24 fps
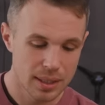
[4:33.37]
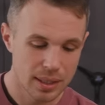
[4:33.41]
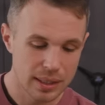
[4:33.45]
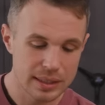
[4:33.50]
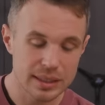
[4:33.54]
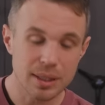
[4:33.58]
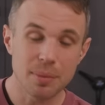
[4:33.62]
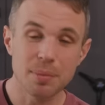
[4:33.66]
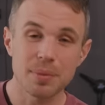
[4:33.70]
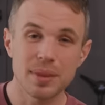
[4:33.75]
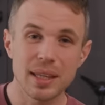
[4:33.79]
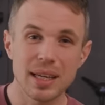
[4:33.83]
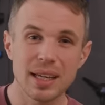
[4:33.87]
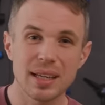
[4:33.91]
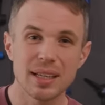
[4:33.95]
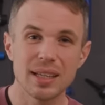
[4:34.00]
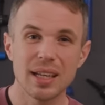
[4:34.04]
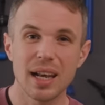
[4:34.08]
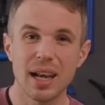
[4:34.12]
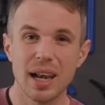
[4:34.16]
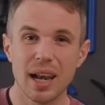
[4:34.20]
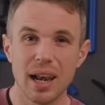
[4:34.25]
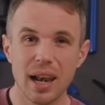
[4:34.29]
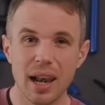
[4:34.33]
something
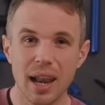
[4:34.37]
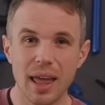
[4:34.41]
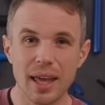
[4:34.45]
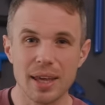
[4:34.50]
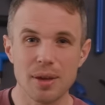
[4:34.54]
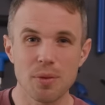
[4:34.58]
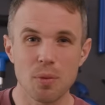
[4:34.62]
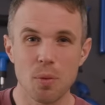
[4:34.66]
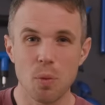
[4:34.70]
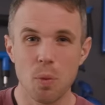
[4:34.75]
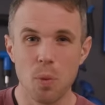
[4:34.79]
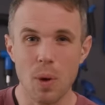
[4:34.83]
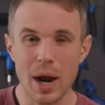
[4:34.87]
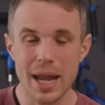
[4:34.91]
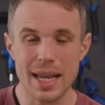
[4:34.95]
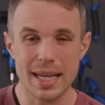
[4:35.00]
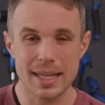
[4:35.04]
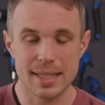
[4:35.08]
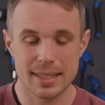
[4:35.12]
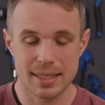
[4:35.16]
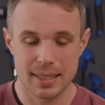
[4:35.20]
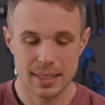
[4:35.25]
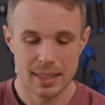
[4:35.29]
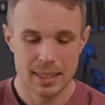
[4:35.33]

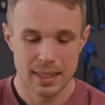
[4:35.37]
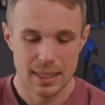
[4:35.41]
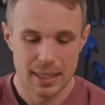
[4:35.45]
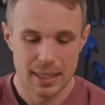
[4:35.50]
lightweight.